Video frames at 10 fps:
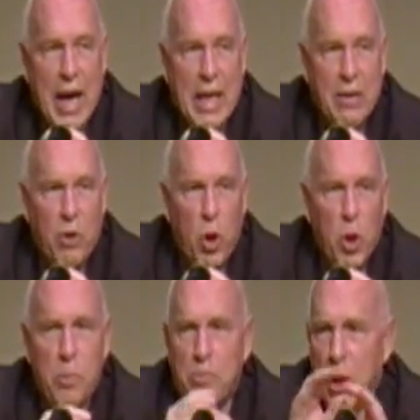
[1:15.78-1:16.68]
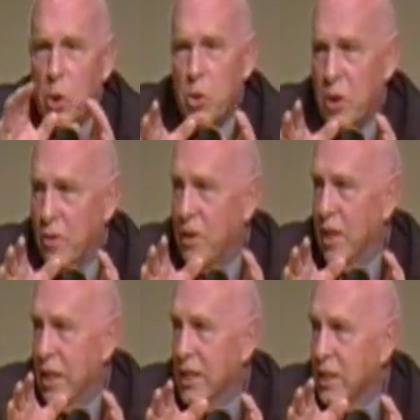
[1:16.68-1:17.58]
I have heard both of
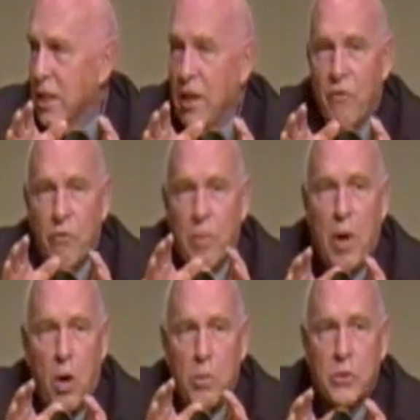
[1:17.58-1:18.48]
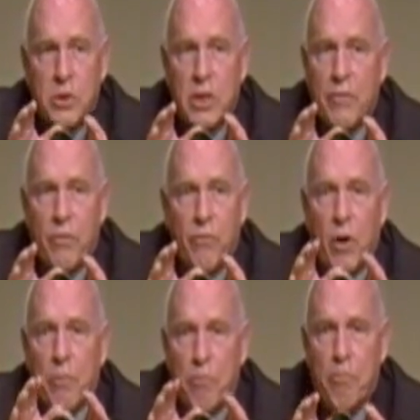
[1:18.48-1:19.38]
these from
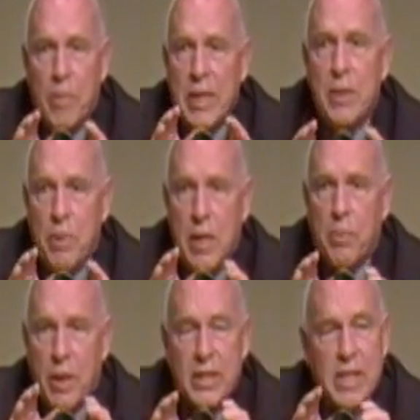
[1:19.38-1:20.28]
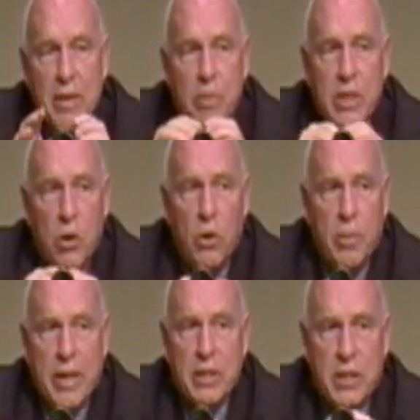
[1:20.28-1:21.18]
many people as I've been
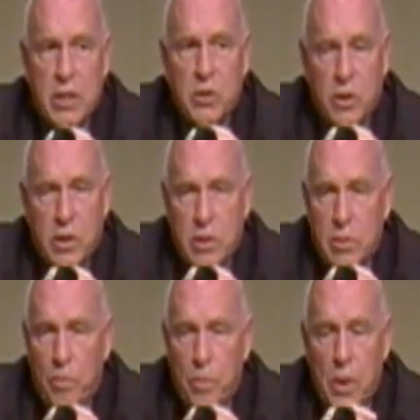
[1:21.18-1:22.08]
going about the district.